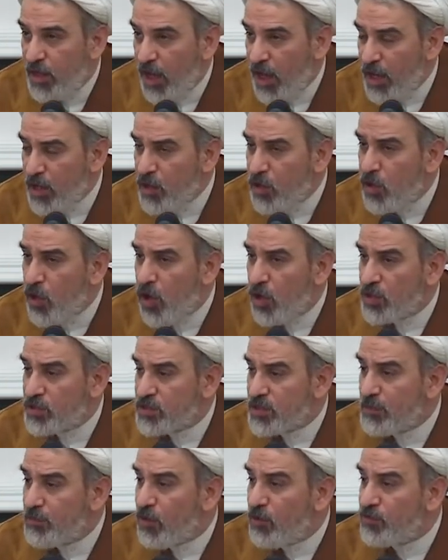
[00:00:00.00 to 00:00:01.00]
unlock
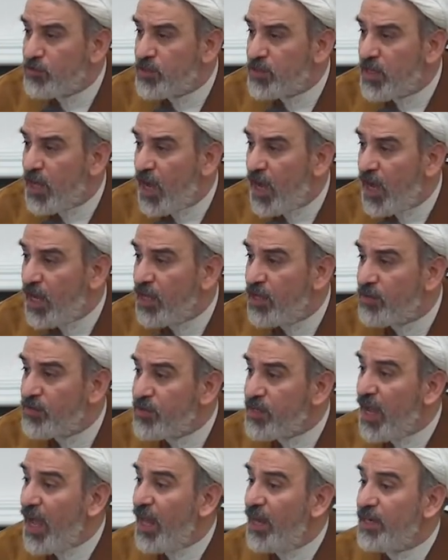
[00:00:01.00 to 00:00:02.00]
some of the higher
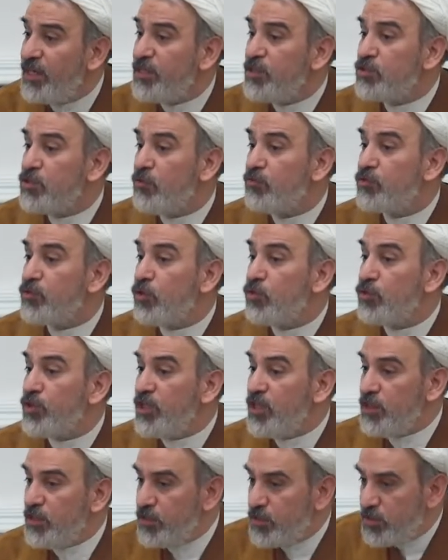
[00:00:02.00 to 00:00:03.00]
realities of
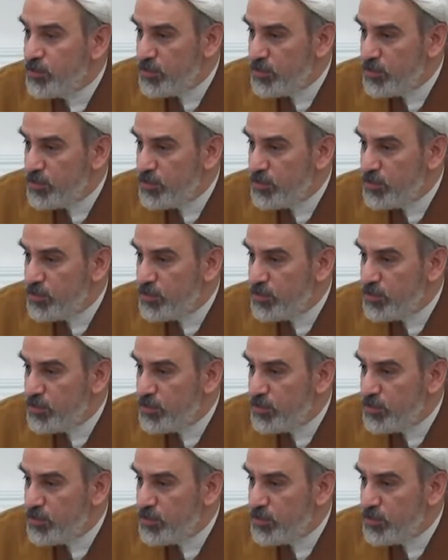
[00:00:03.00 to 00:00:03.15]
Tawheed.